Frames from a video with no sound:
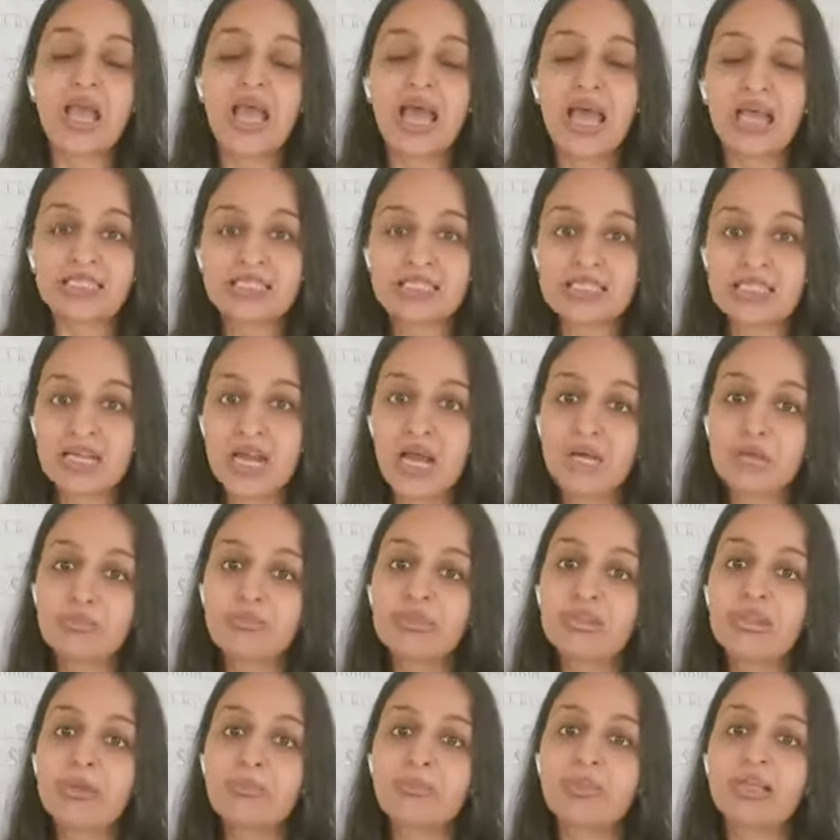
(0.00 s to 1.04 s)
And start
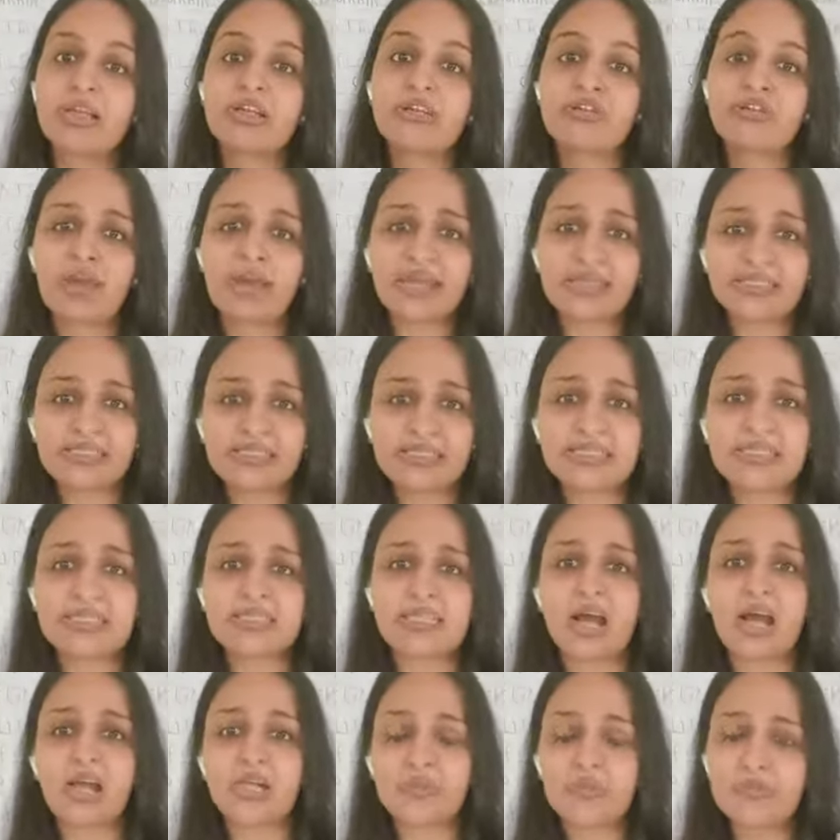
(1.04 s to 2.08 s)
with the millet rice and
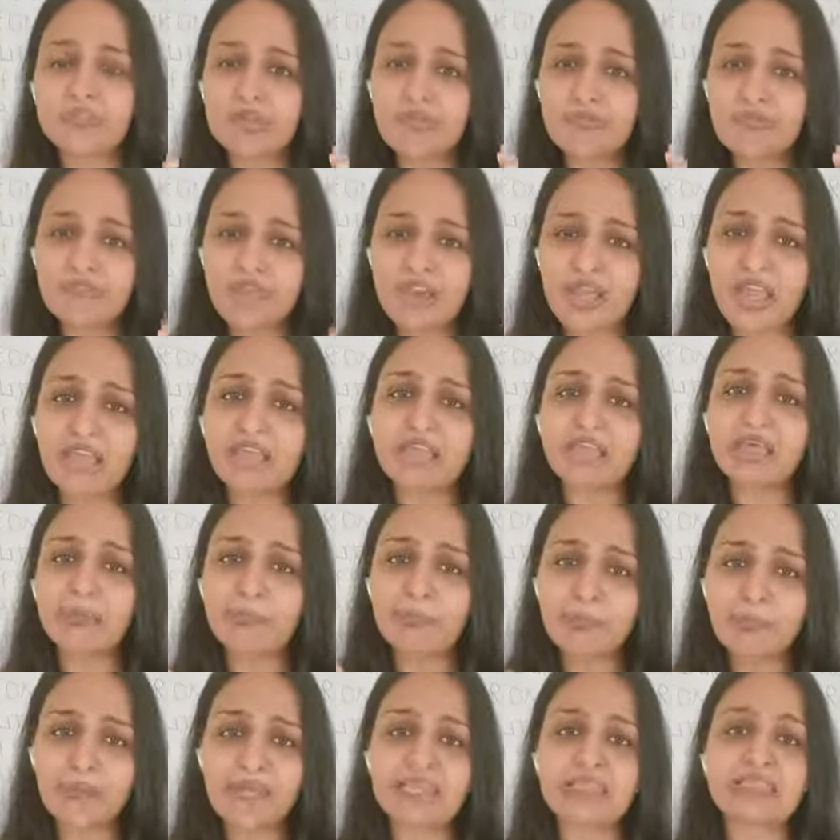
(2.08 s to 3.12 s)
start with the
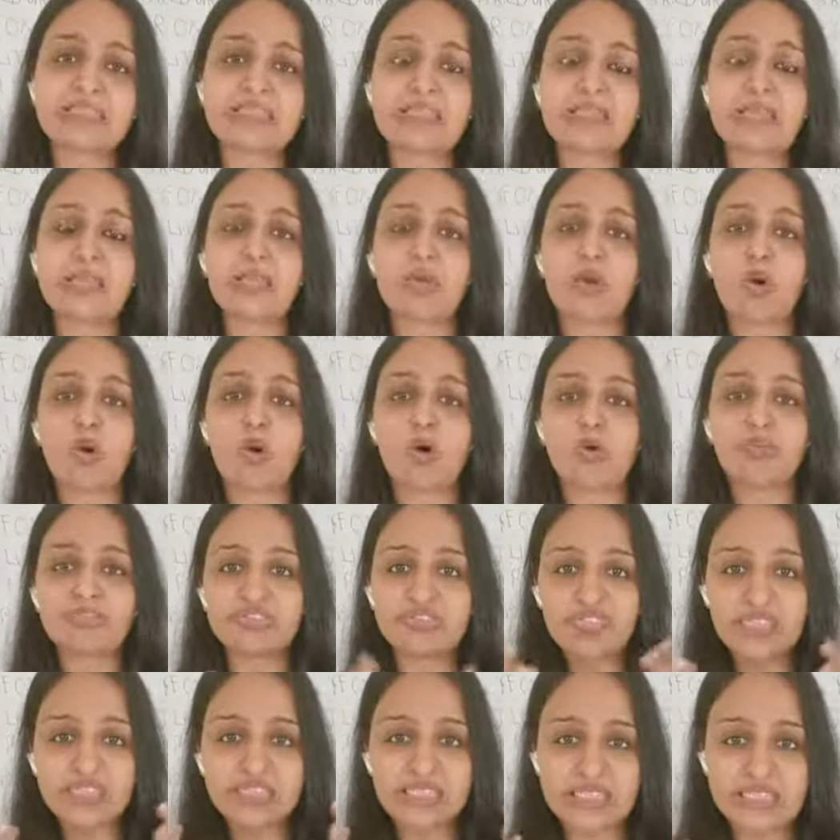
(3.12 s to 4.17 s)
very basic of
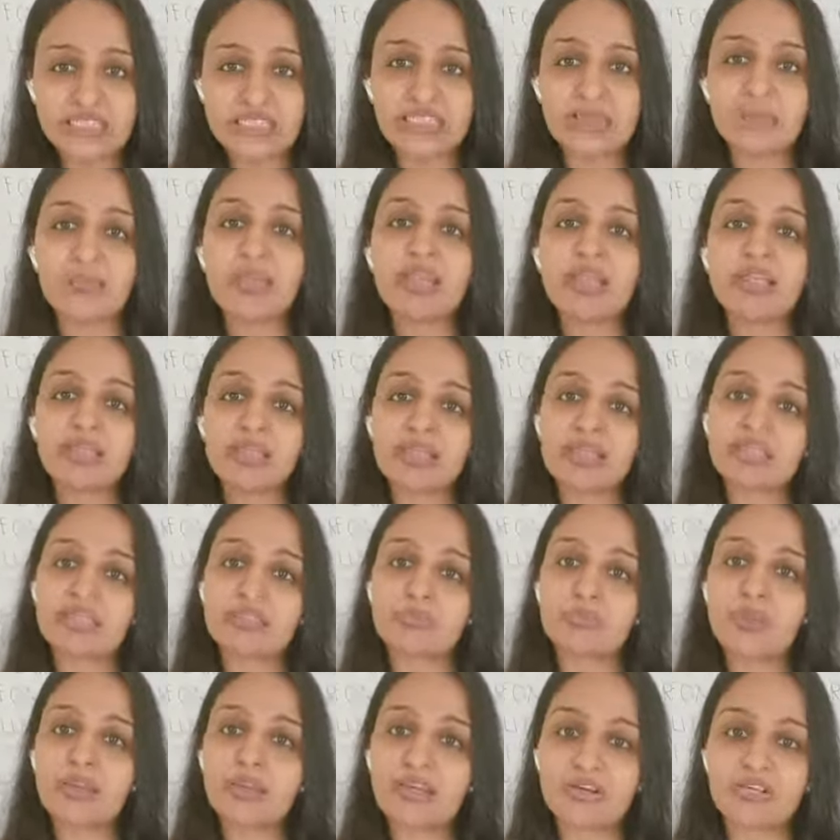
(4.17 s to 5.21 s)
just steaming these
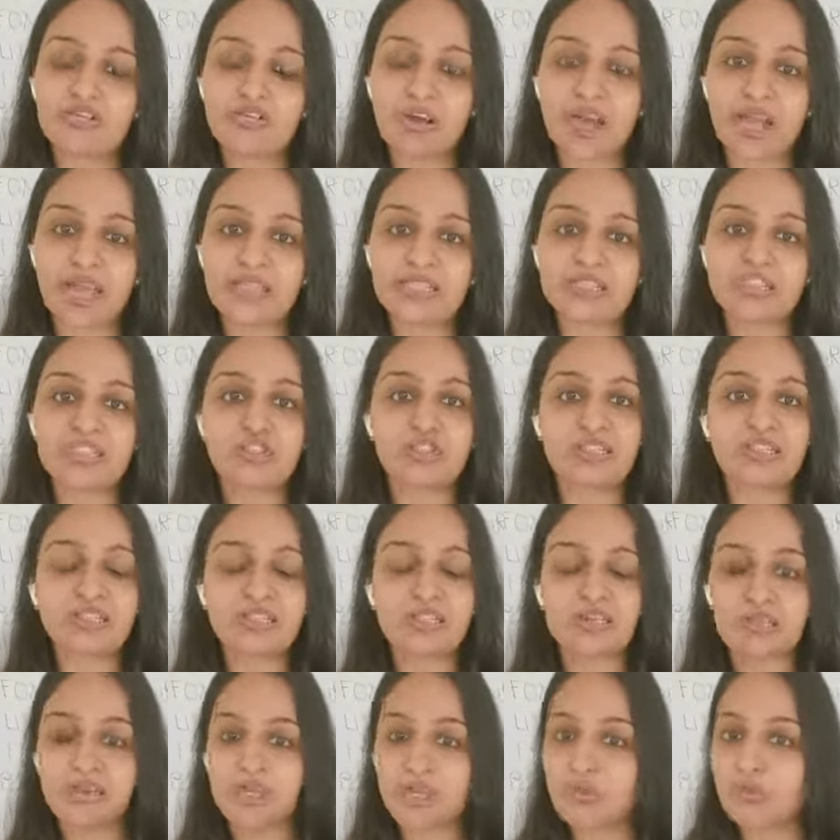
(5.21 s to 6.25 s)
millet rice just
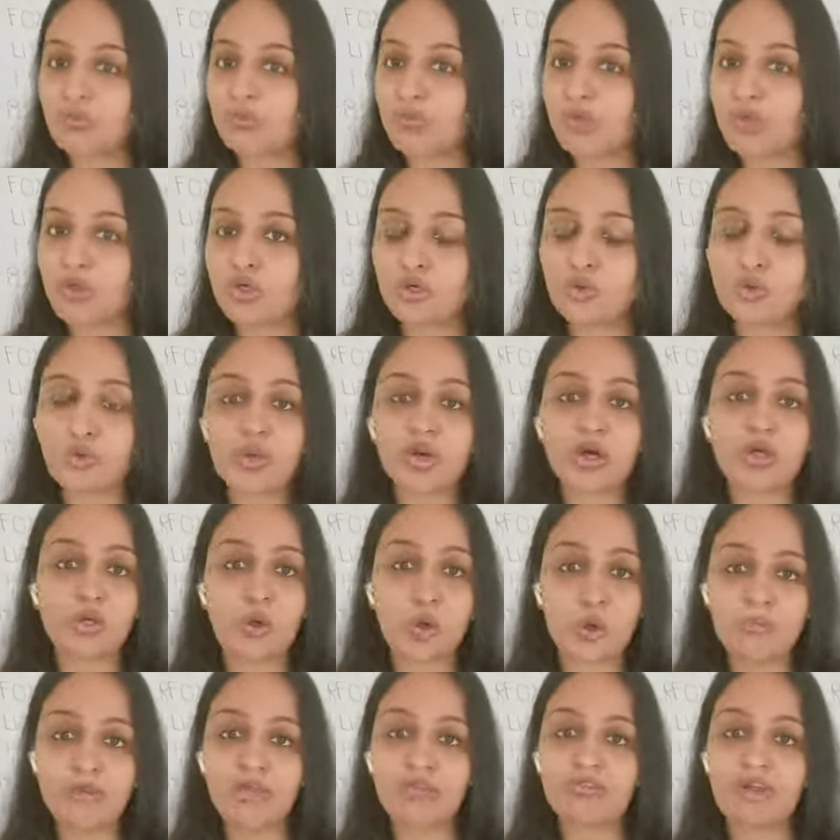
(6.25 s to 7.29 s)
the way you would do a
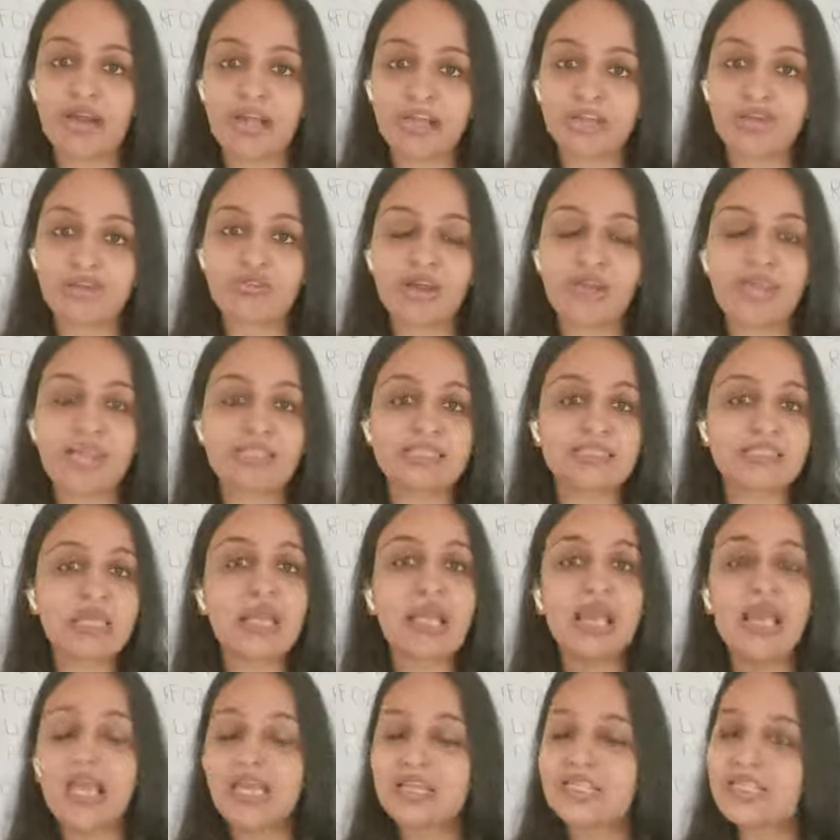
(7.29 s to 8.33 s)
normal white rice,
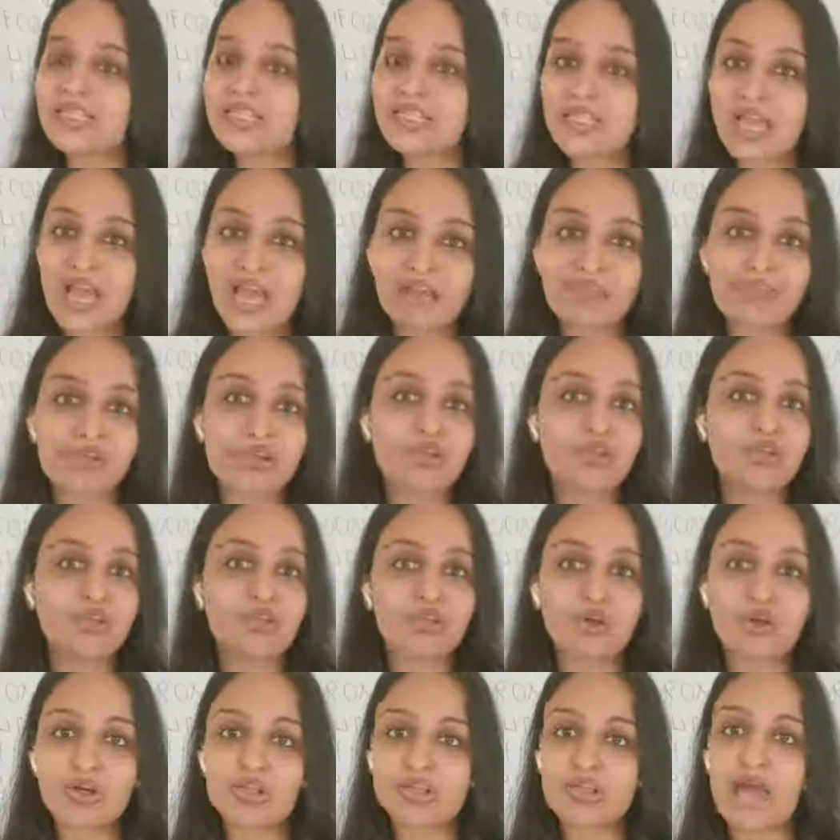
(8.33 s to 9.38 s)
and just have it with
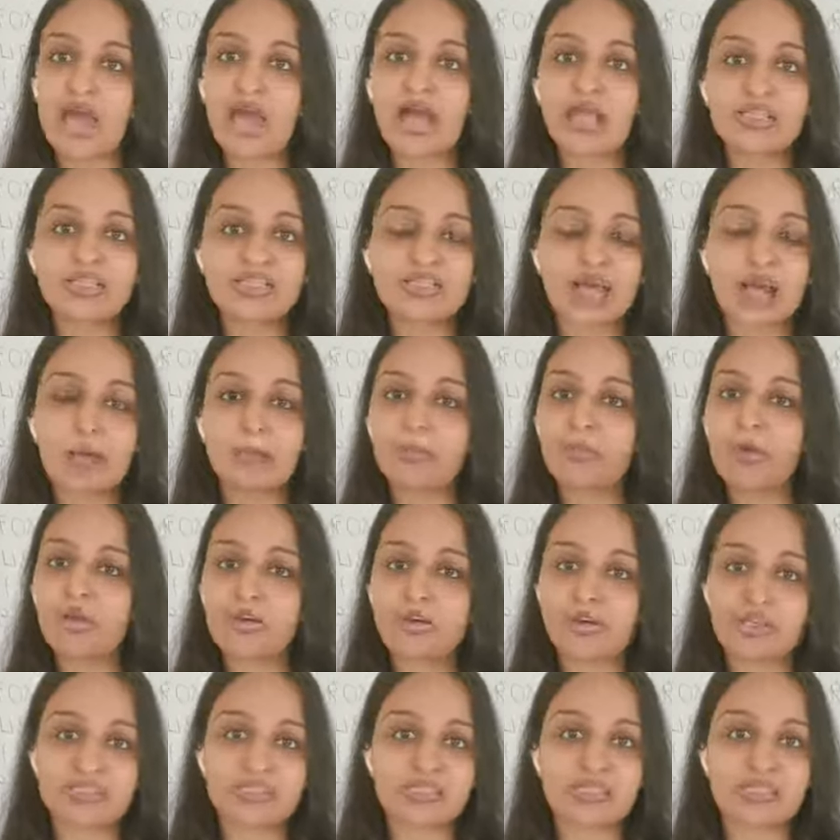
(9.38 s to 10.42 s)
your dal,
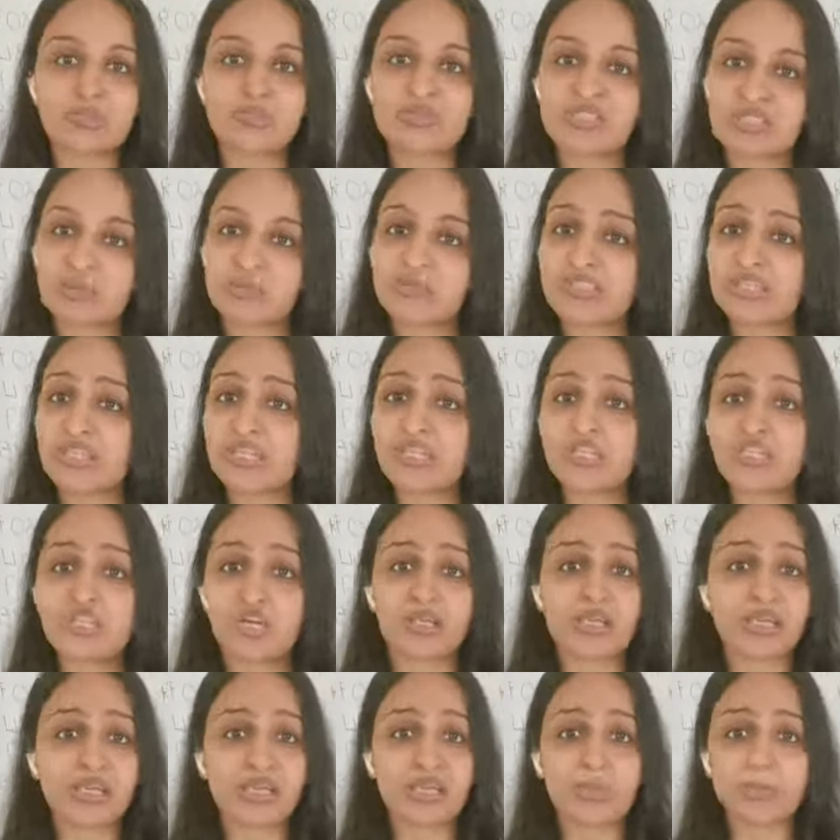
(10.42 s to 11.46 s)
sambar, rasam, sabzi,
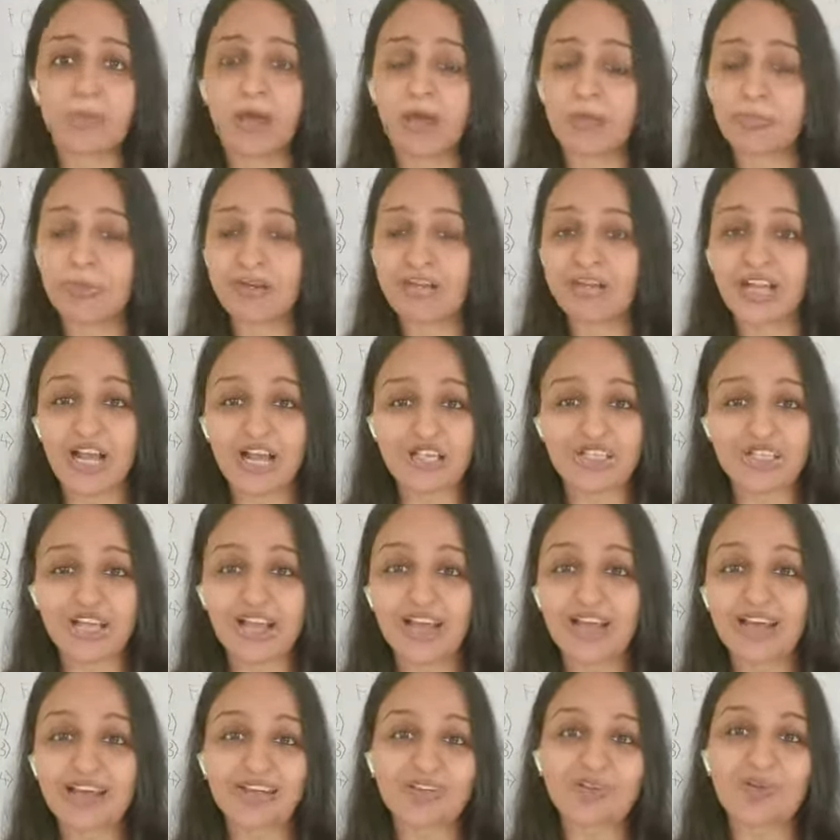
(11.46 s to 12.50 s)
chutney, papad,
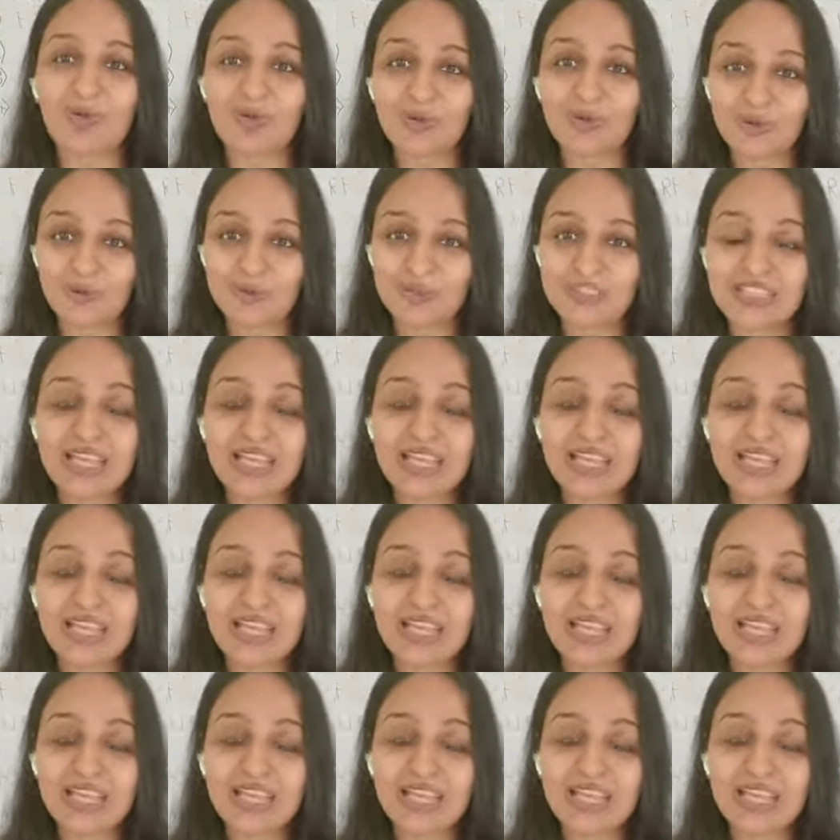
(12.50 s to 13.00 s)
achar and all those